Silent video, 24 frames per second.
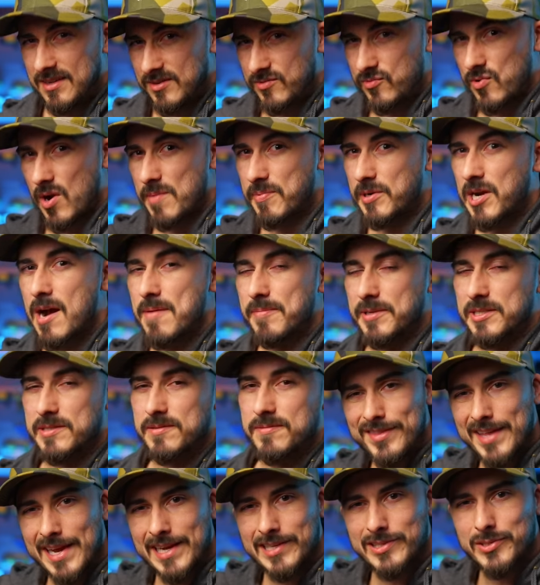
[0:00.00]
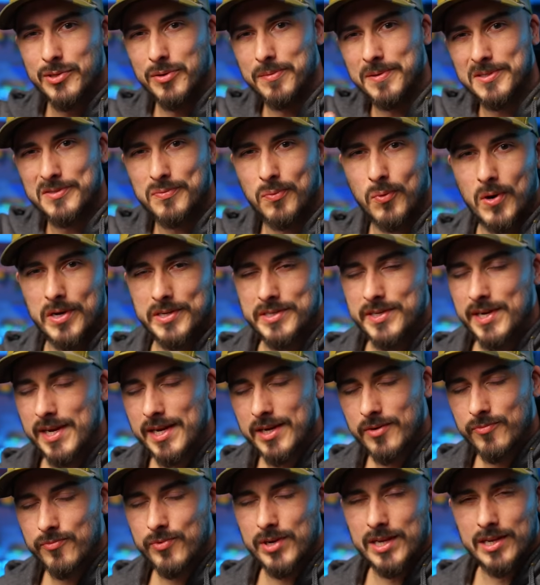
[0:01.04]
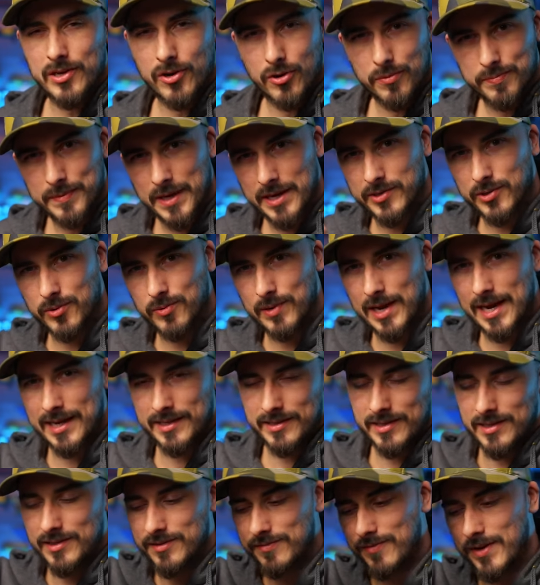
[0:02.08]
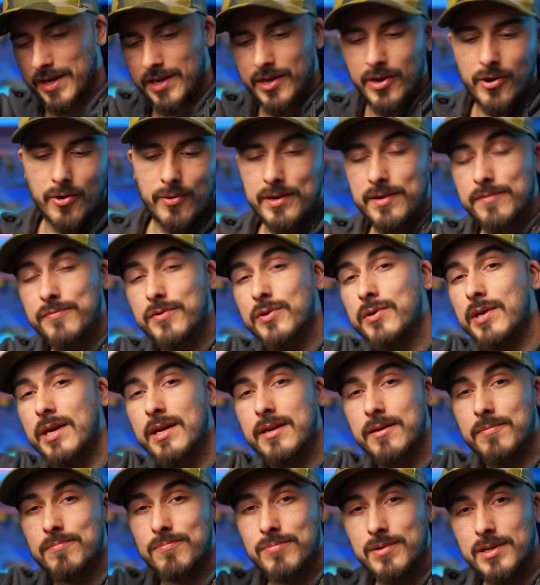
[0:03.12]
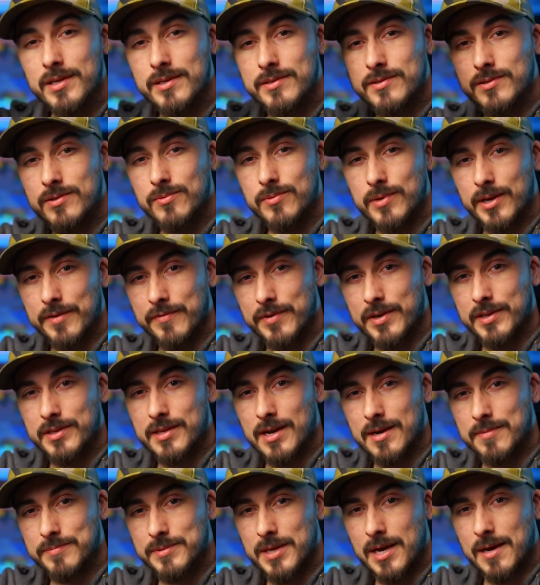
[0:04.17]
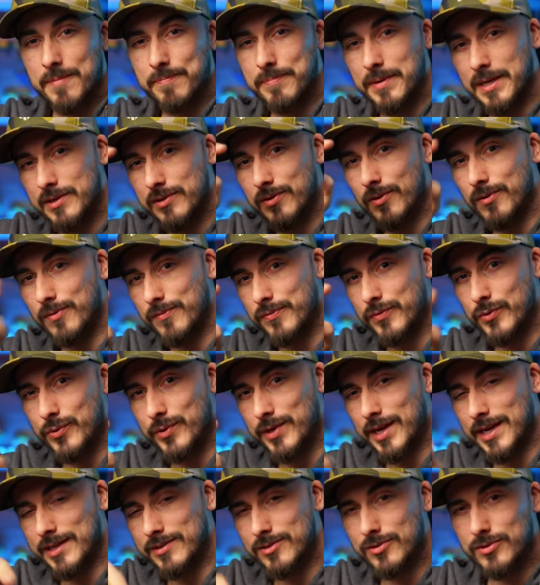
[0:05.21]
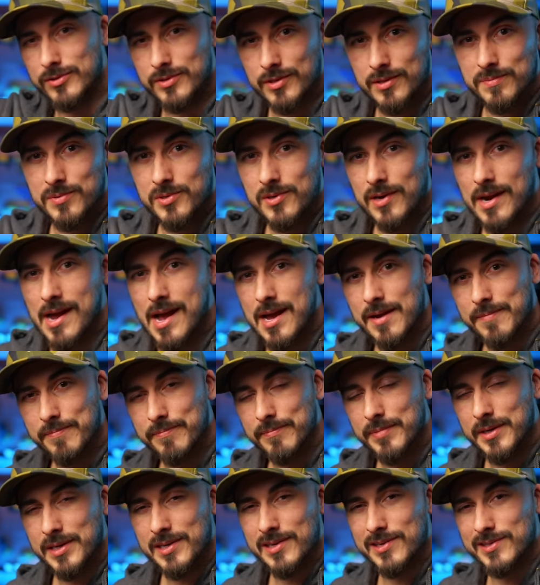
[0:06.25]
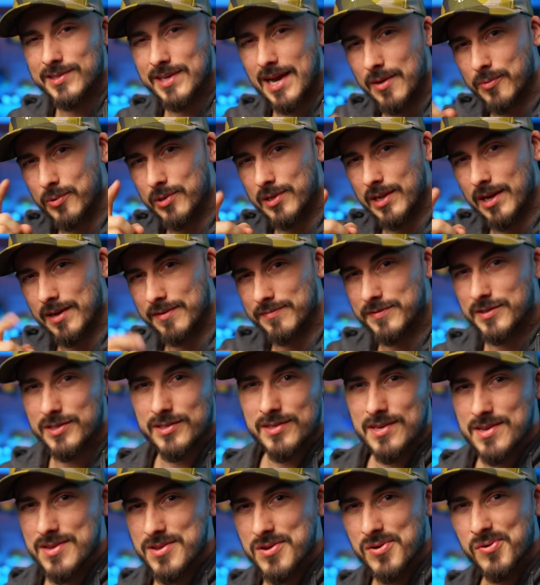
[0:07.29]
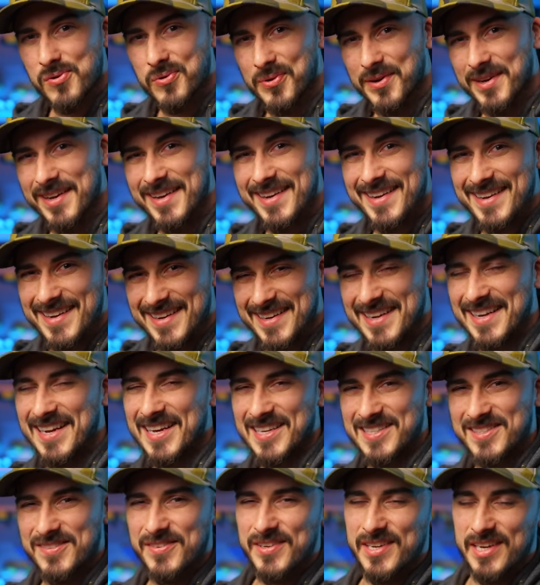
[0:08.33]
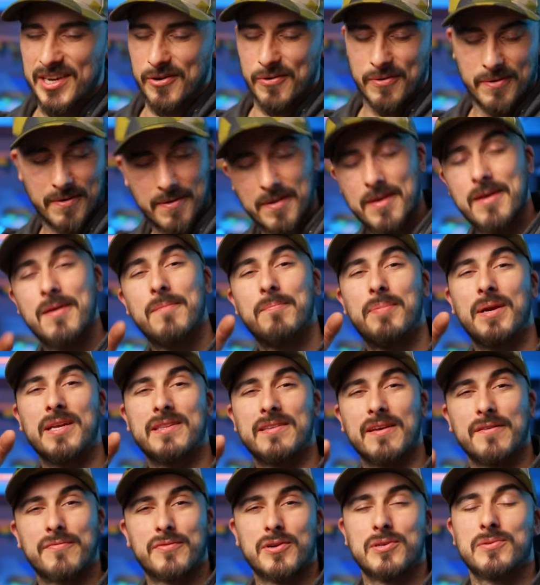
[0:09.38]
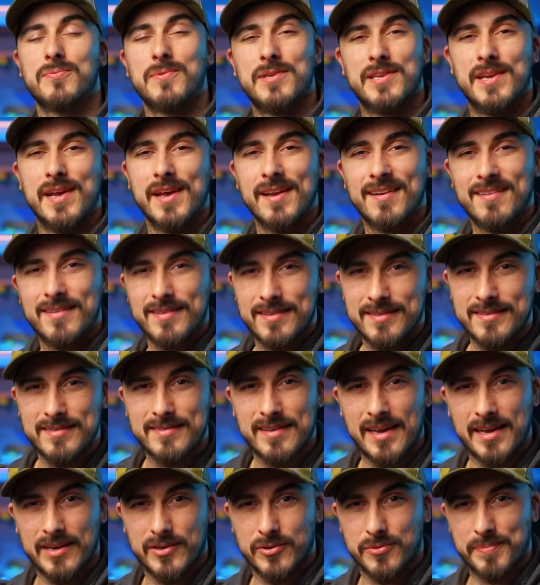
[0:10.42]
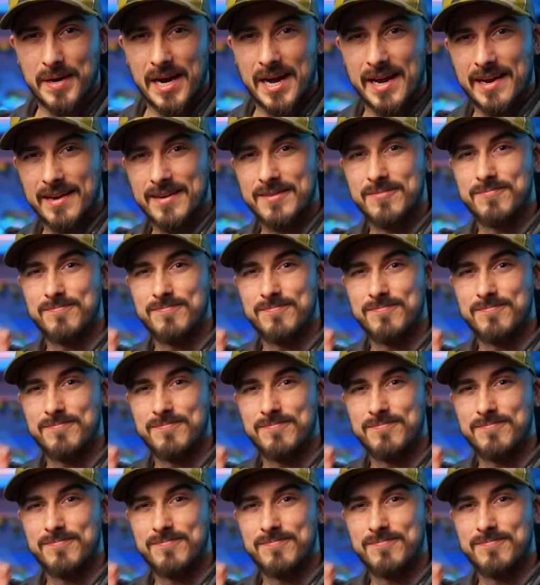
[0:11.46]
Drop a comment. Thanks so much for watching. Really hope that you liked this video. And if you did, please do give it a thumbs up. And don't forget to subscribe, because I would love to see you in the next video. Peter från Sweden saying goodbye.